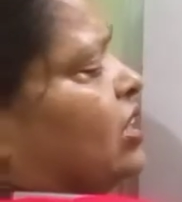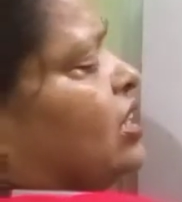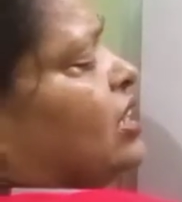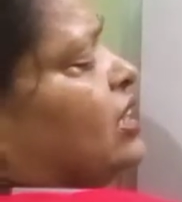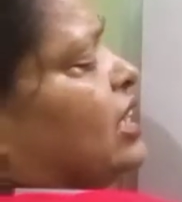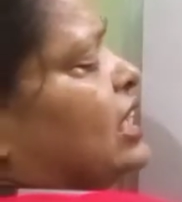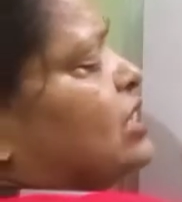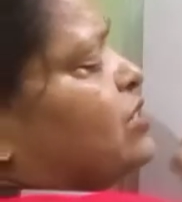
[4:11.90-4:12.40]

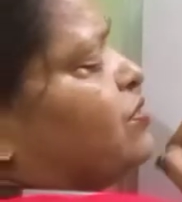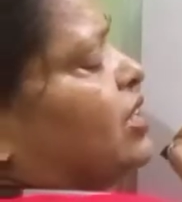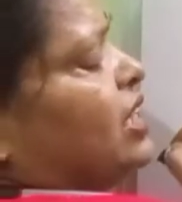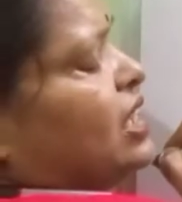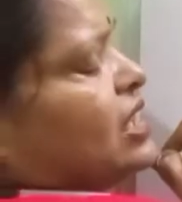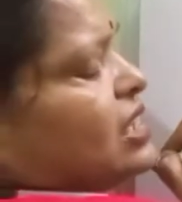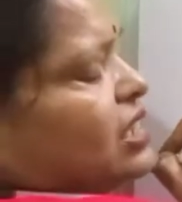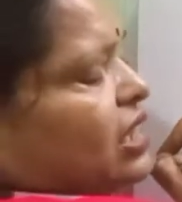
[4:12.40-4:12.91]
That's why
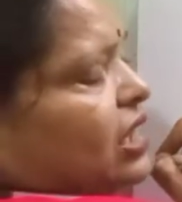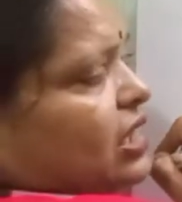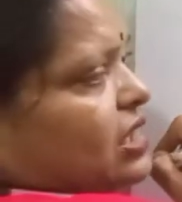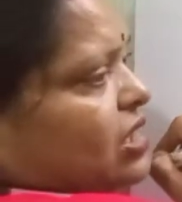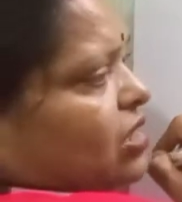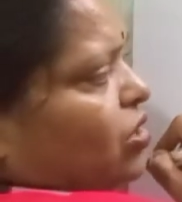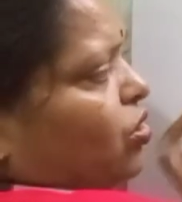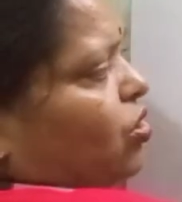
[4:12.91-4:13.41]

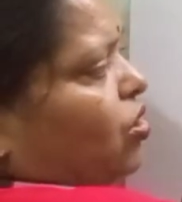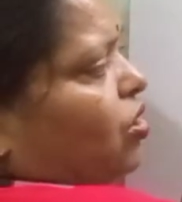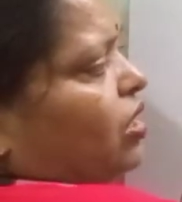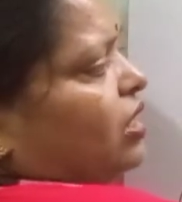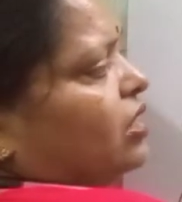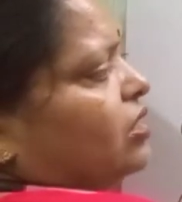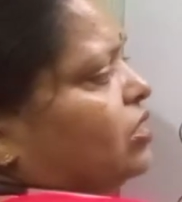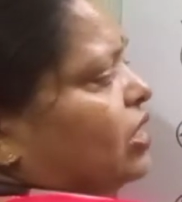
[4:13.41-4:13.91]
it's a
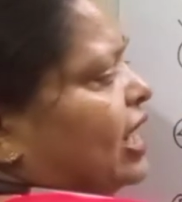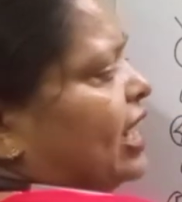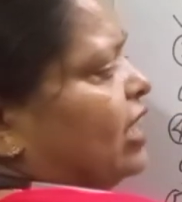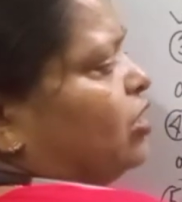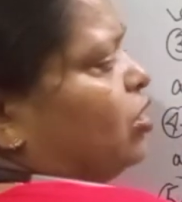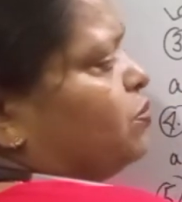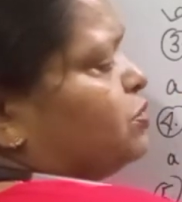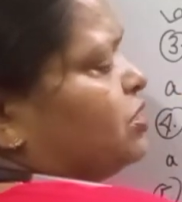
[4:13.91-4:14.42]
wrong. Right
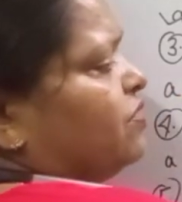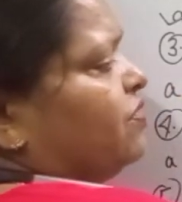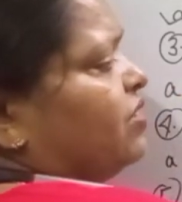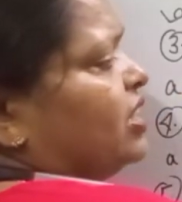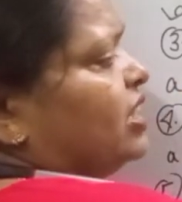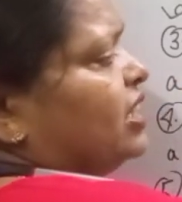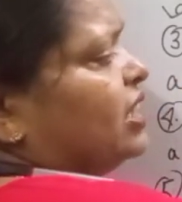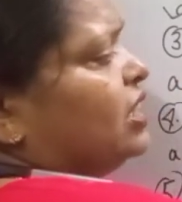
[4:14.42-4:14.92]
option will
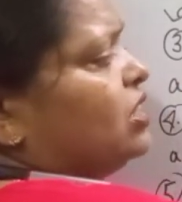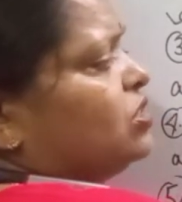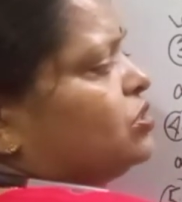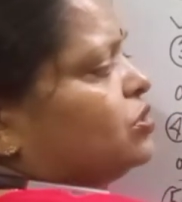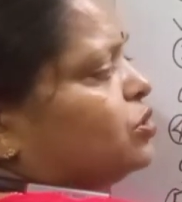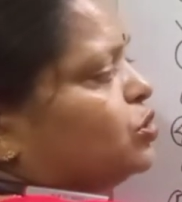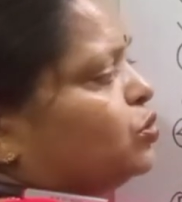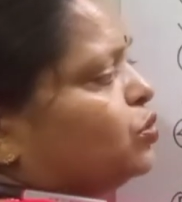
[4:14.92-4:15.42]
here
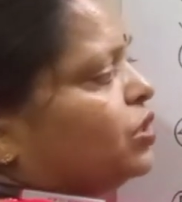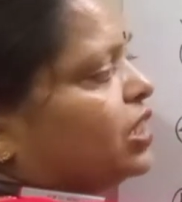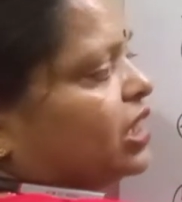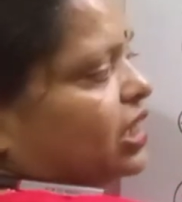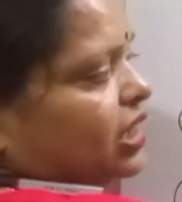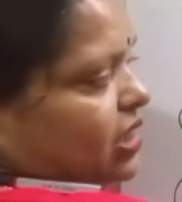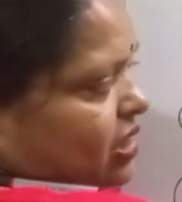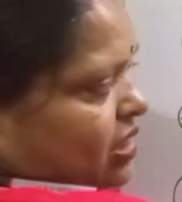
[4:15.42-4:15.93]

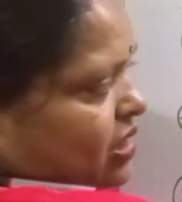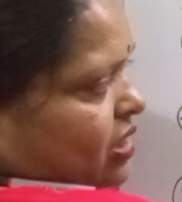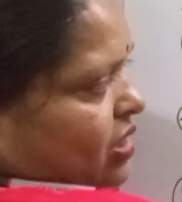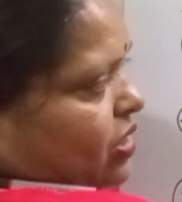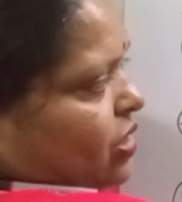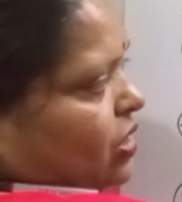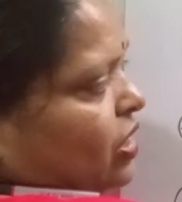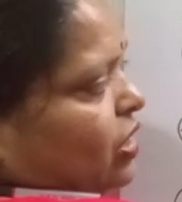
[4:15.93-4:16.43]
sugar.
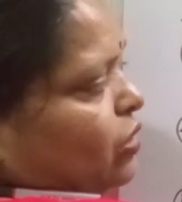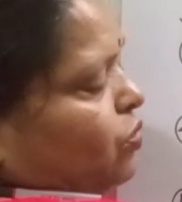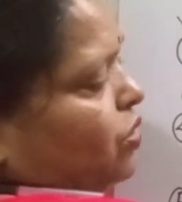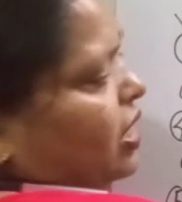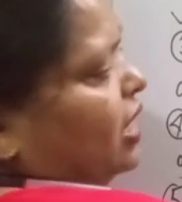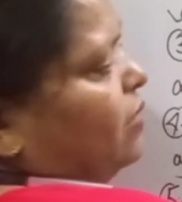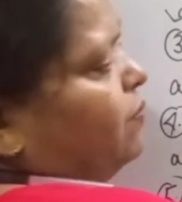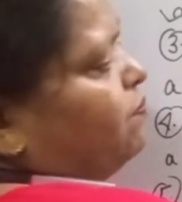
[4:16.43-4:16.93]

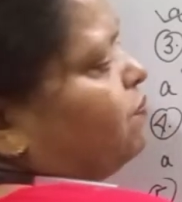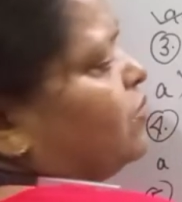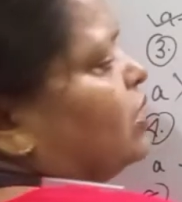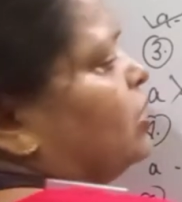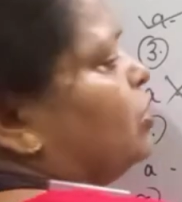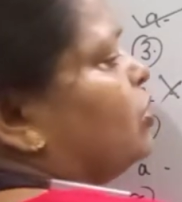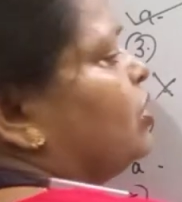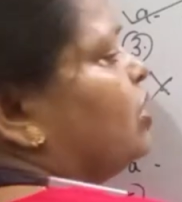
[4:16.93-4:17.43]
Okay.
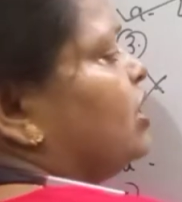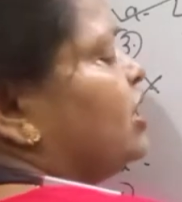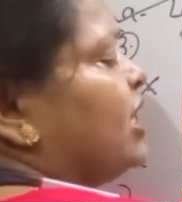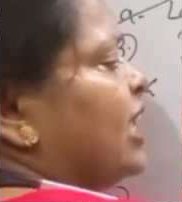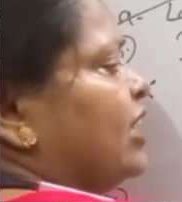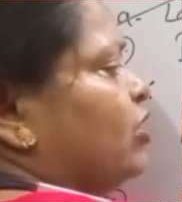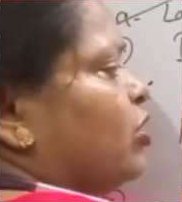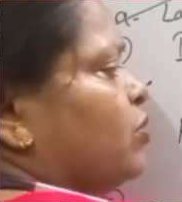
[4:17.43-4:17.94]
Your
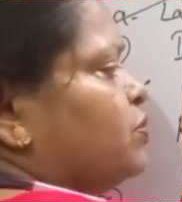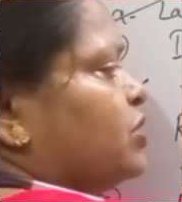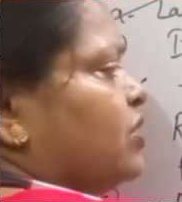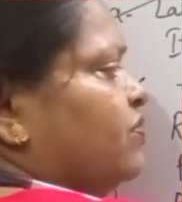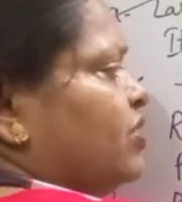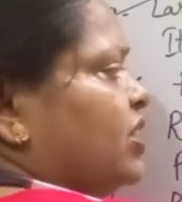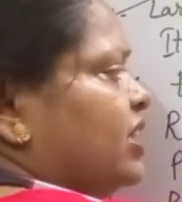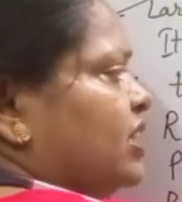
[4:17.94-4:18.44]
right
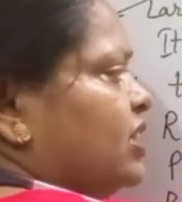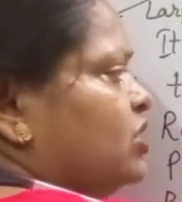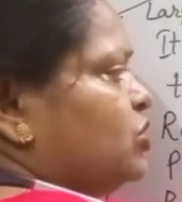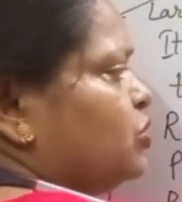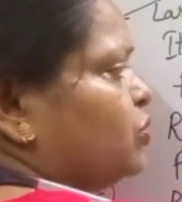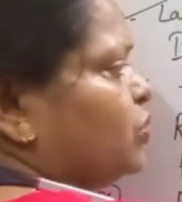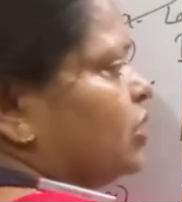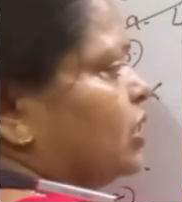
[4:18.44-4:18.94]
option will here
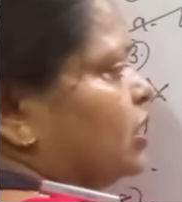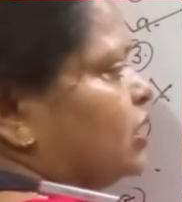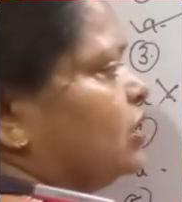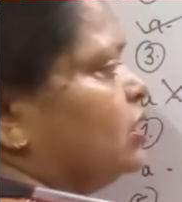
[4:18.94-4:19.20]
sugar.